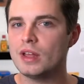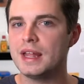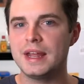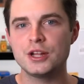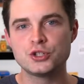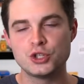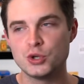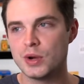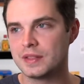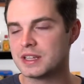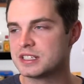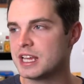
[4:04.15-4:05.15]
It hits you
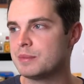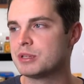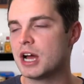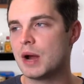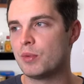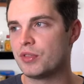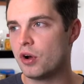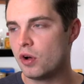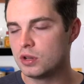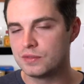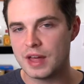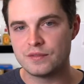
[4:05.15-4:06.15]
at the same time with
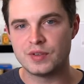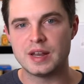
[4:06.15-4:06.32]
all of that